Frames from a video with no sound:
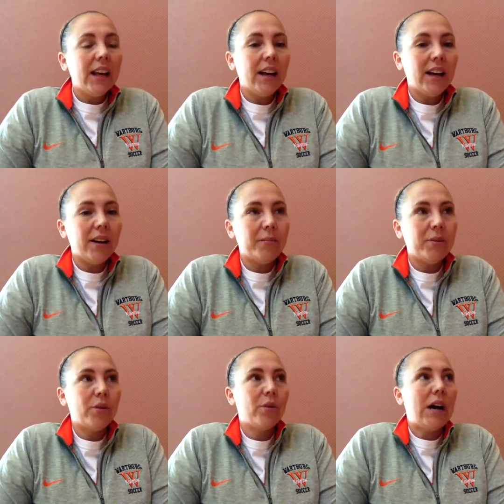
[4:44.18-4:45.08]

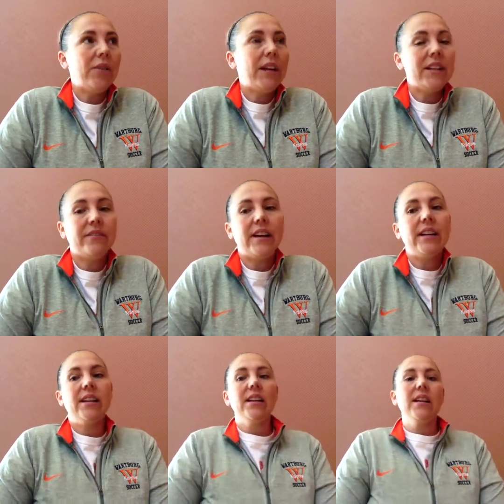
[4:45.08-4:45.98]
how they
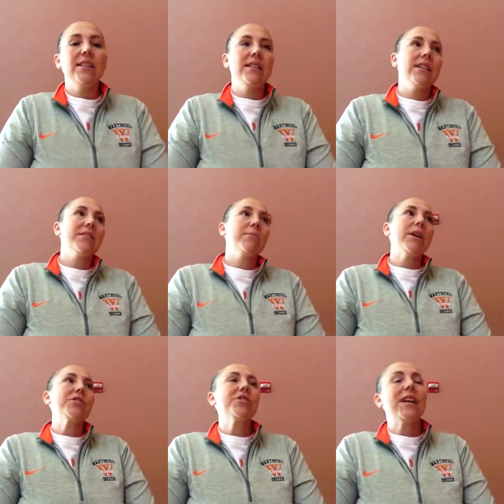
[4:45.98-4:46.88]
define it is an
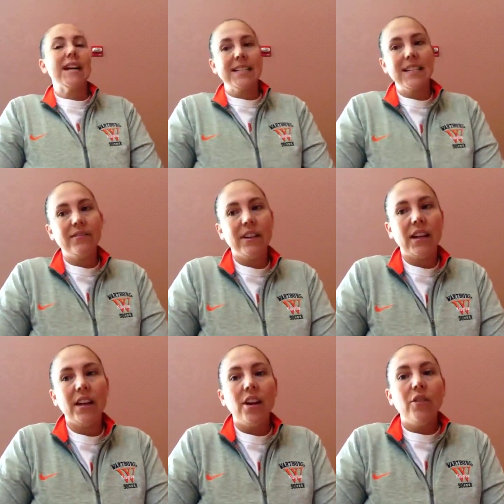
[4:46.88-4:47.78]
expression
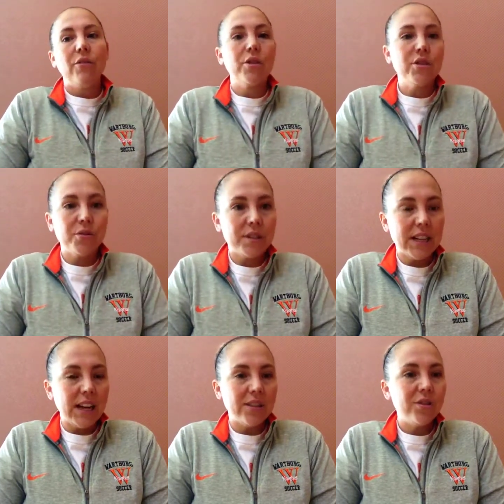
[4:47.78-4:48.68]
activity for its own
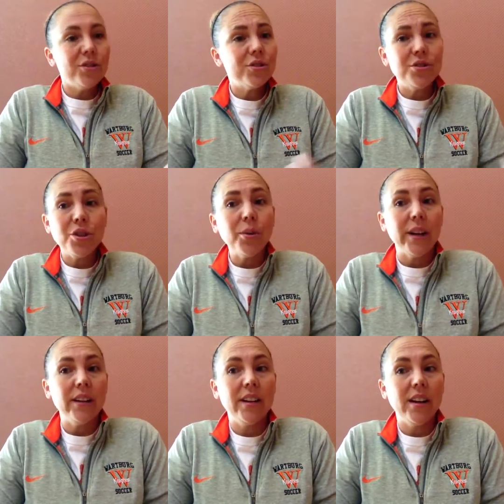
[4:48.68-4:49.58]
sake. So you just do
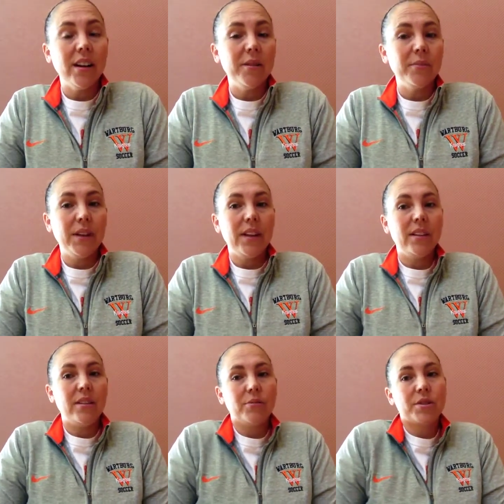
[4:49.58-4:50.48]
it,
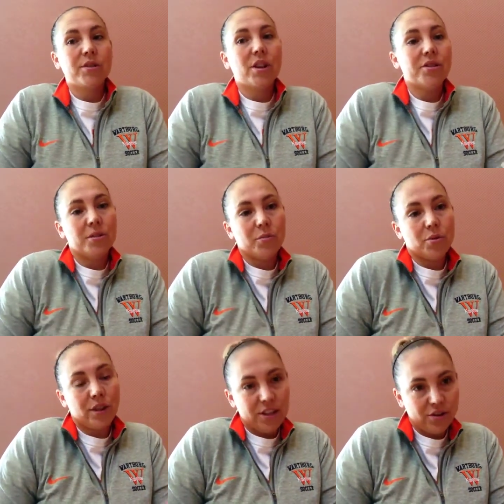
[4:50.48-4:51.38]
and the results are
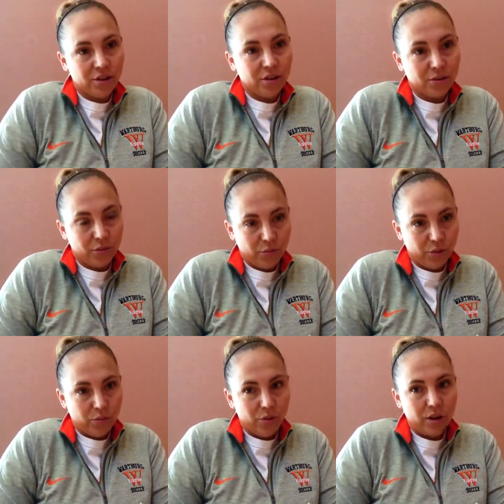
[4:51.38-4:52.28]
more internal
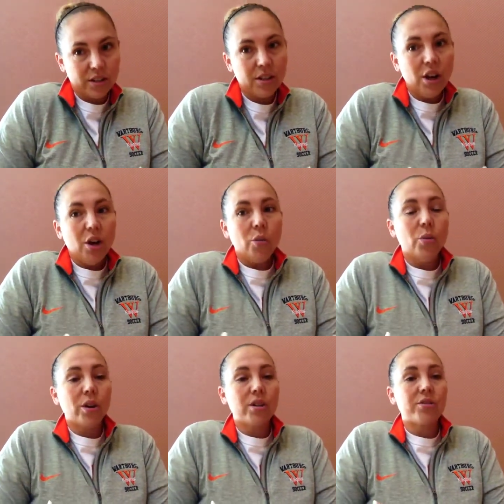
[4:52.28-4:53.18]
rewards.
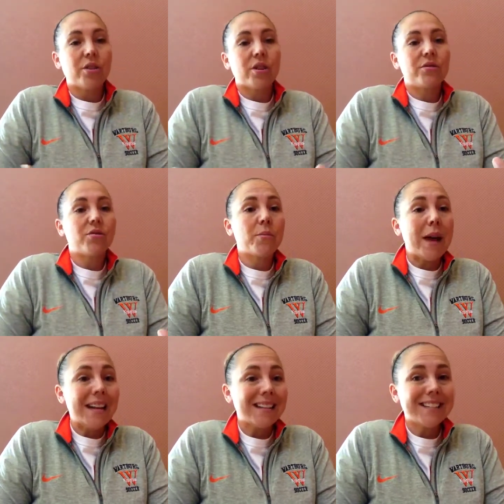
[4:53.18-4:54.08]
where
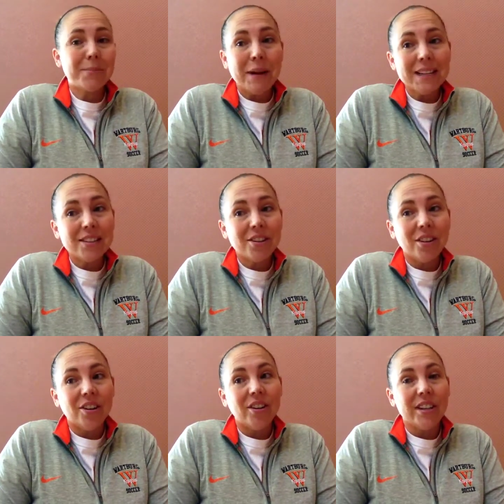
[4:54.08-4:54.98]
dramatic
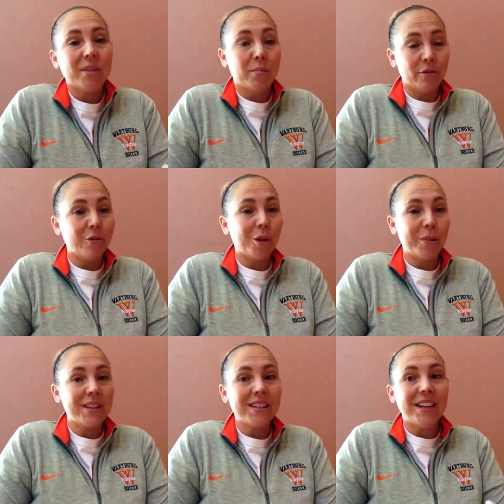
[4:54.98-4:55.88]
spectacle is a
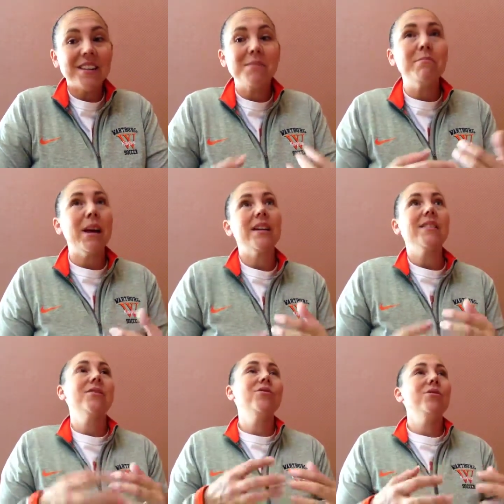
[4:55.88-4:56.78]
performance. It is
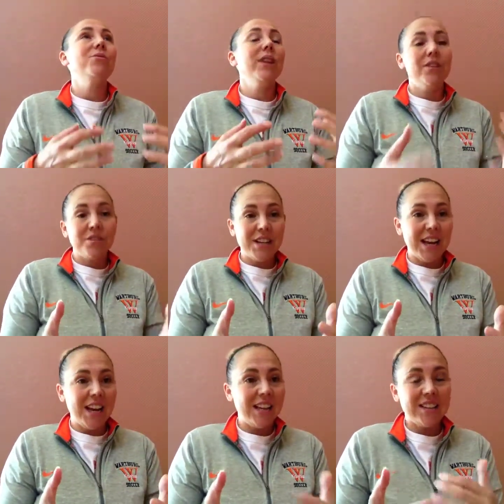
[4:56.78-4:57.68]
meant to
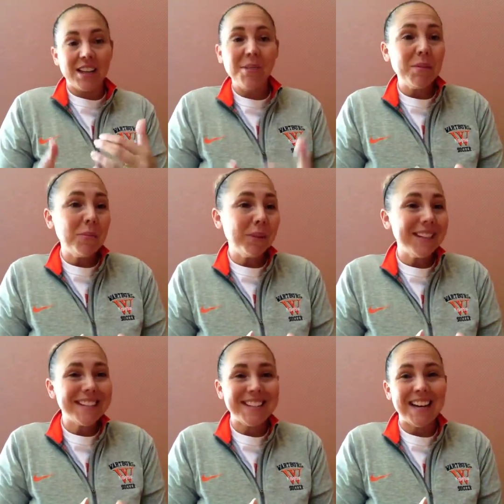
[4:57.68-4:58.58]
entertain, to get people
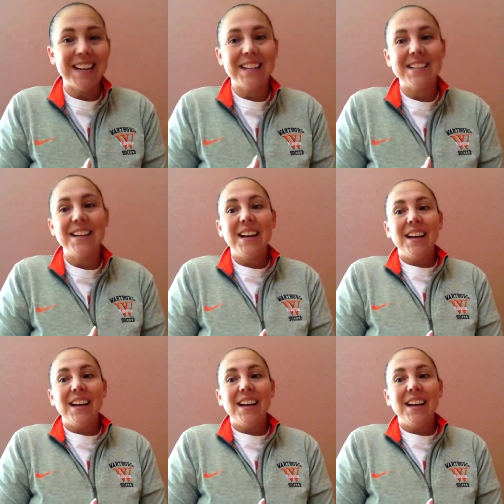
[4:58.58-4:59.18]
excited,